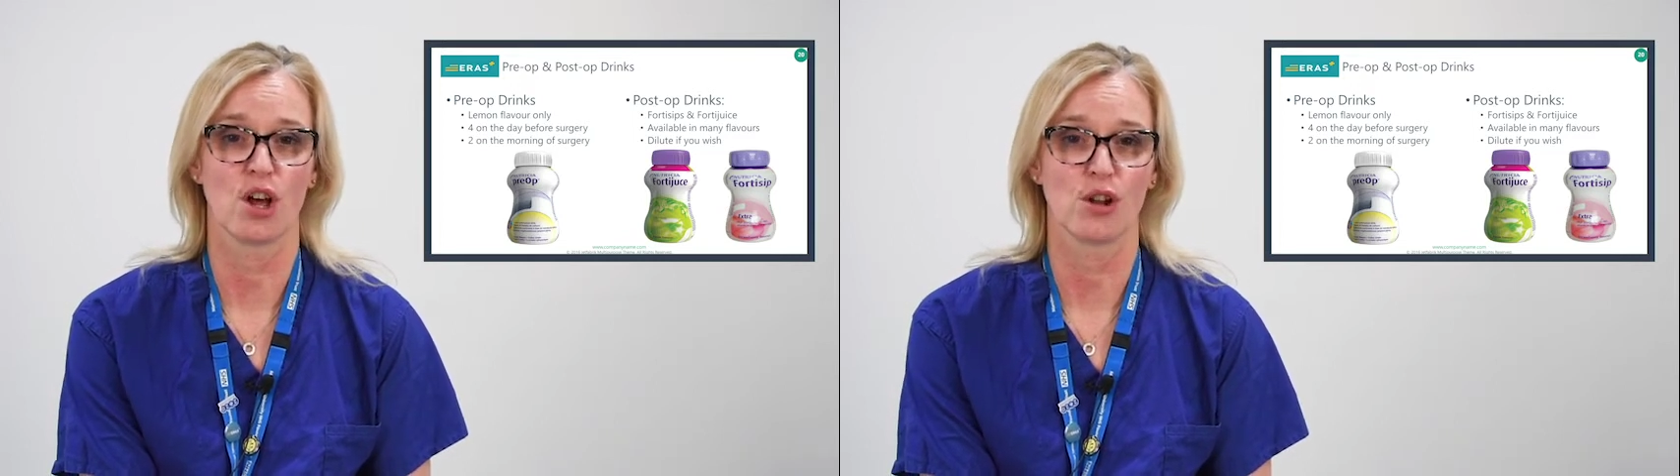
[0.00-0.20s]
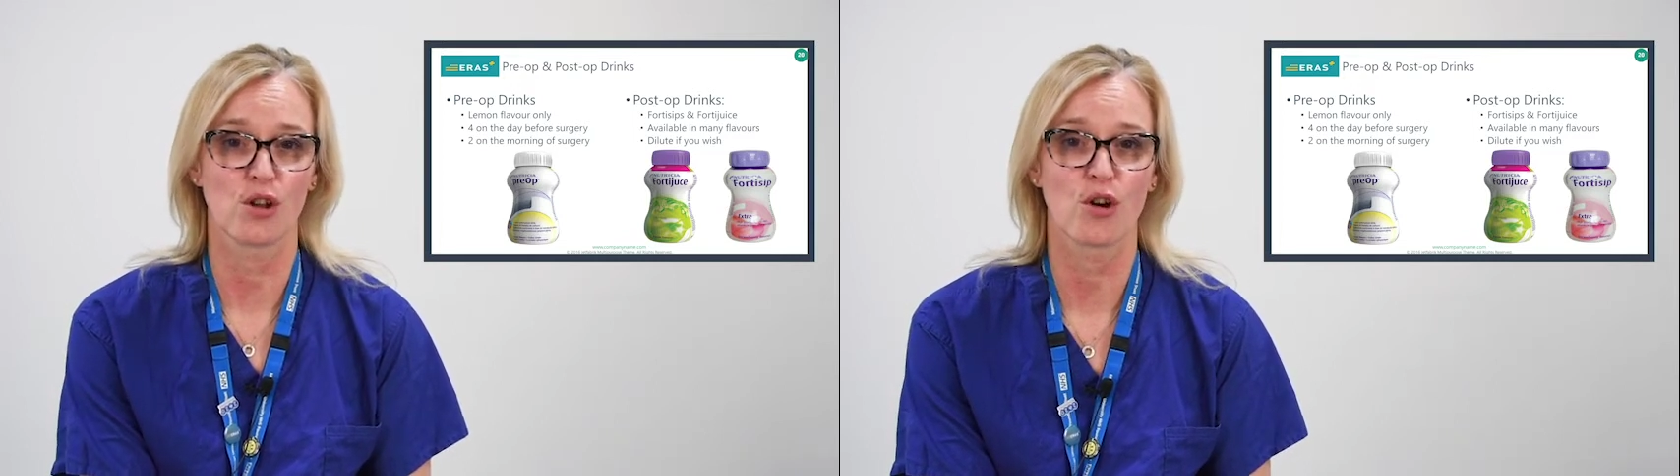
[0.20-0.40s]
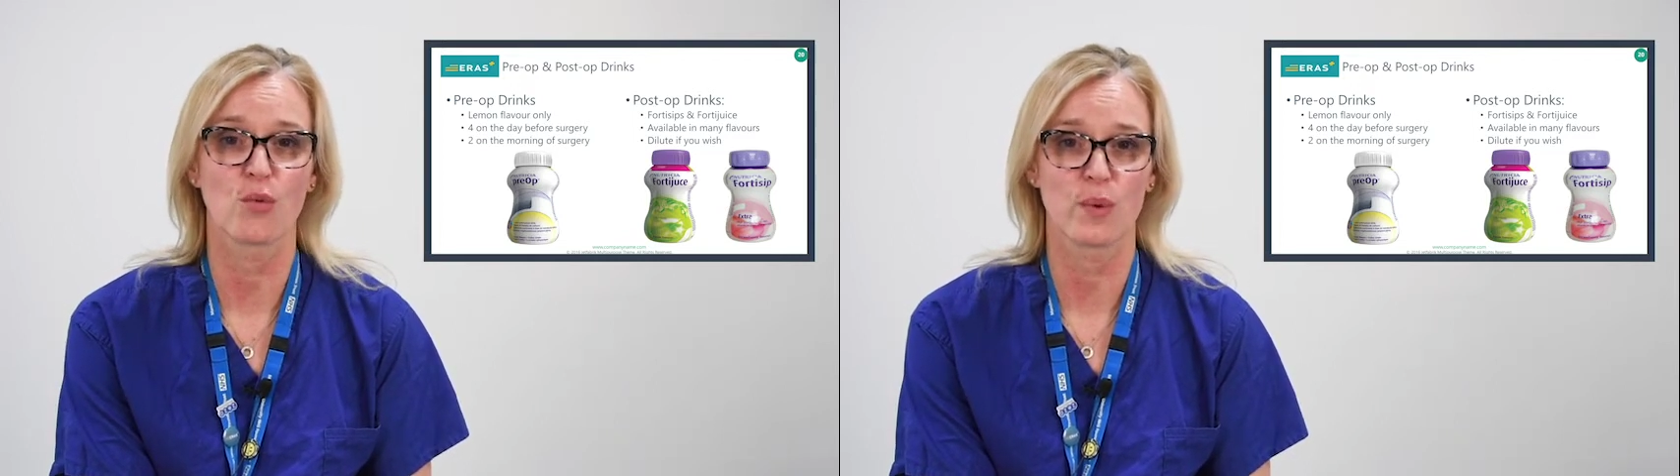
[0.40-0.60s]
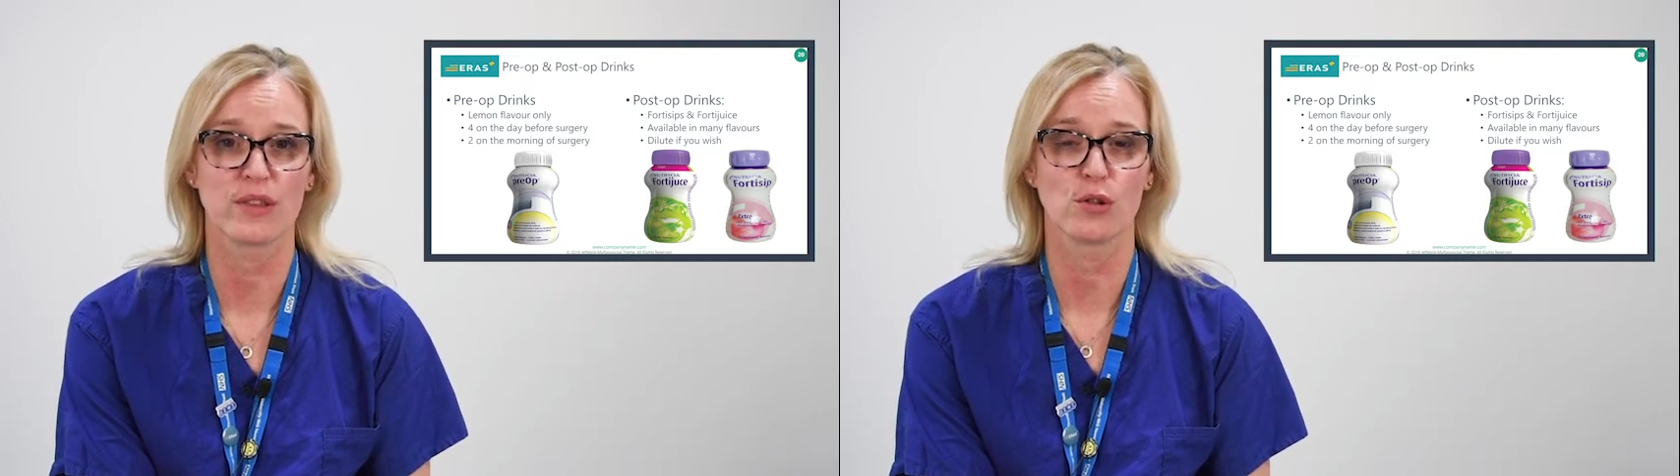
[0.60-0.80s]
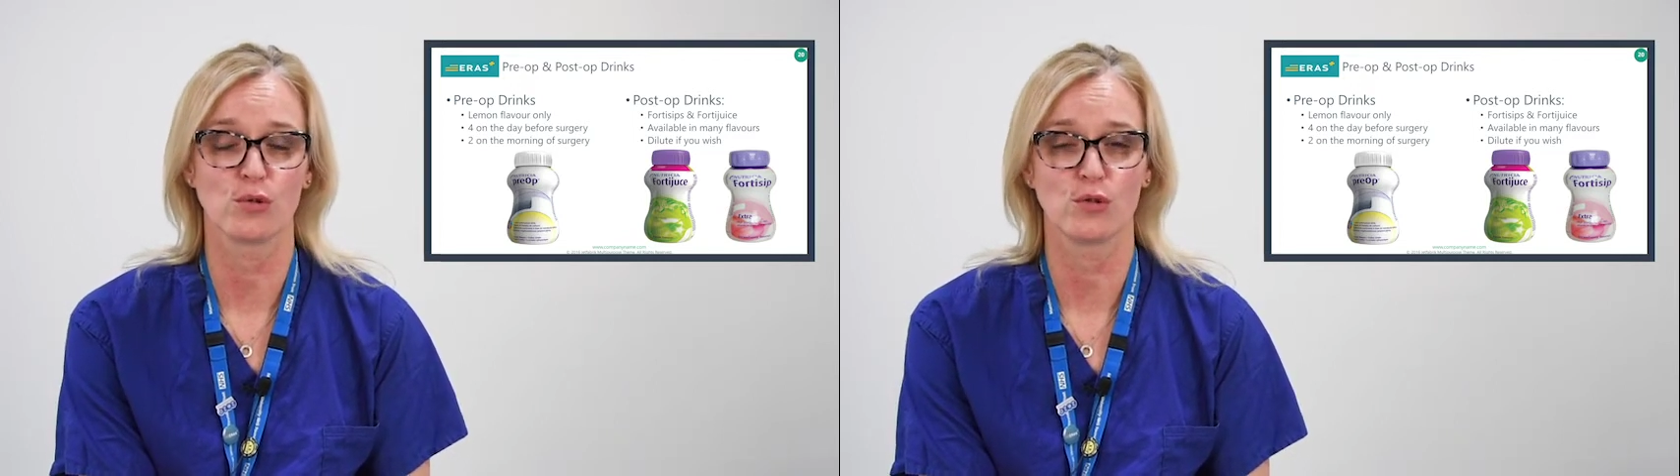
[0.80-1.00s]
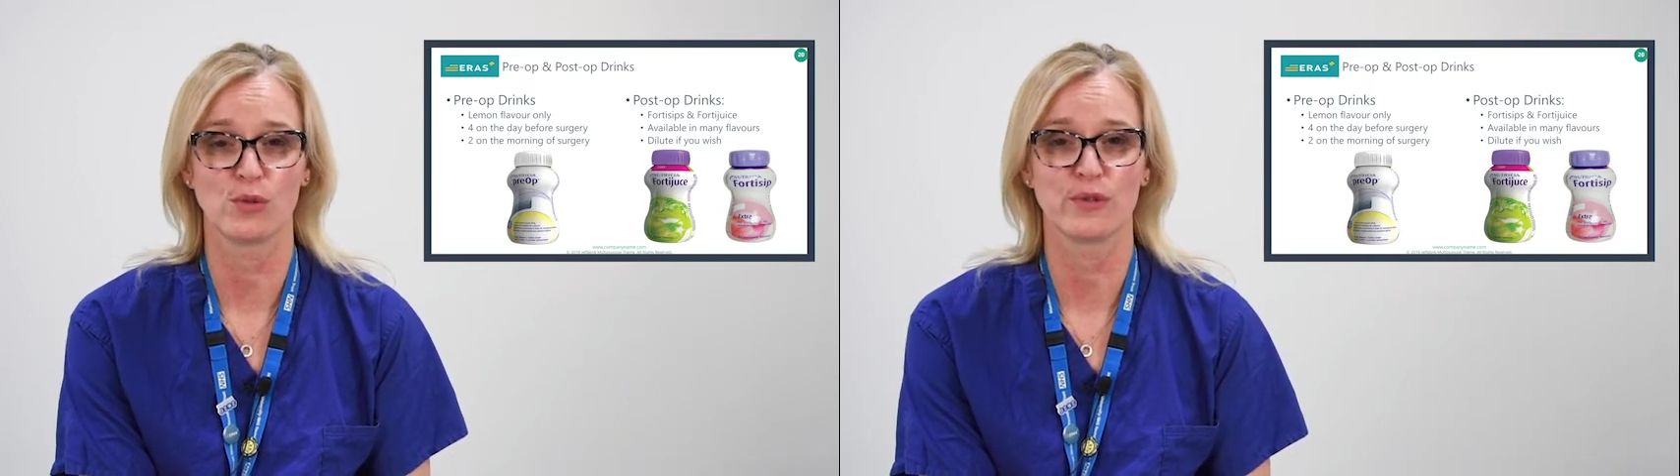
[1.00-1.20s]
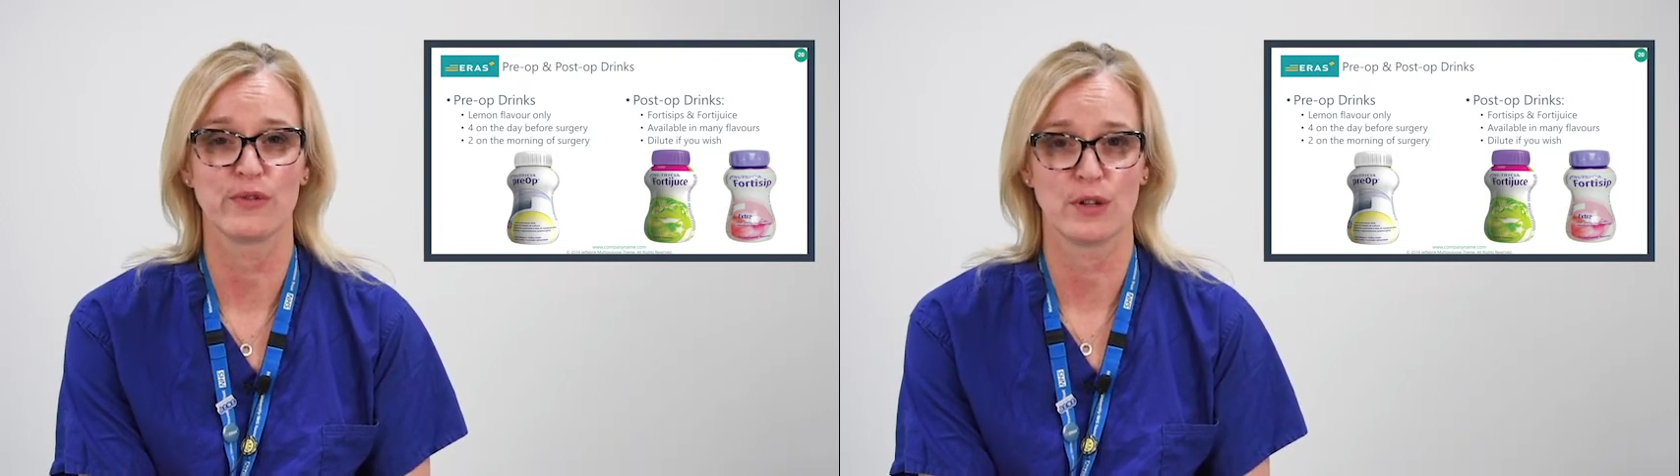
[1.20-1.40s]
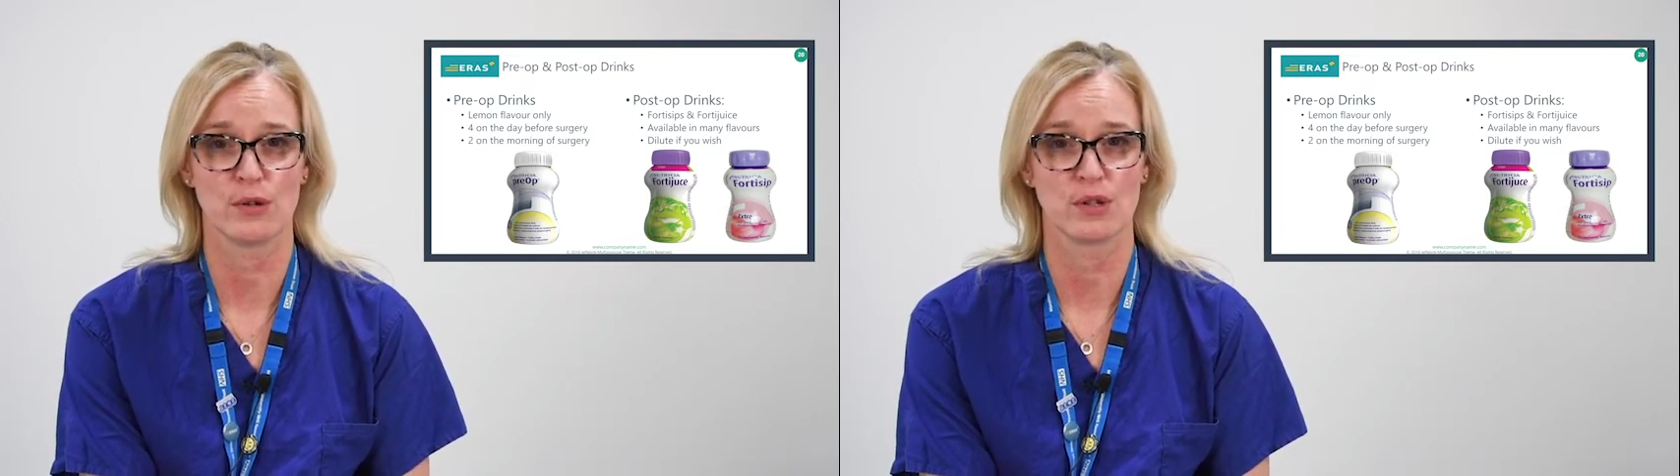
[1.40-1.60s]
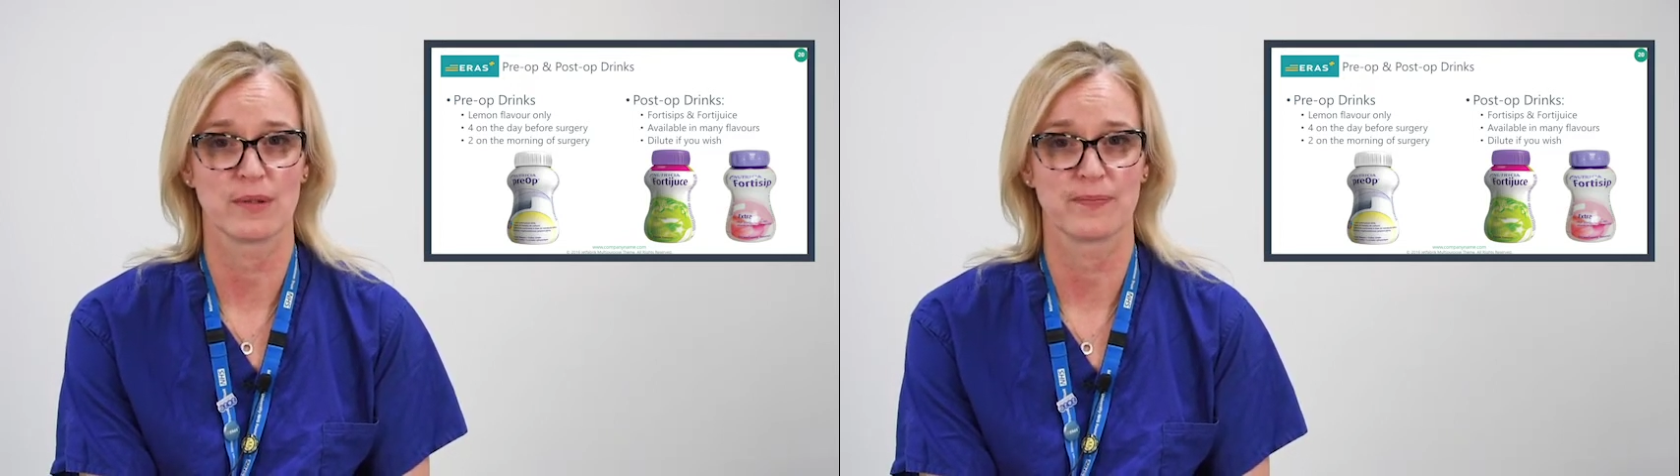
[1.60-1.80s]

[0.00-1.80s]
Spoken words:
along with your normal food.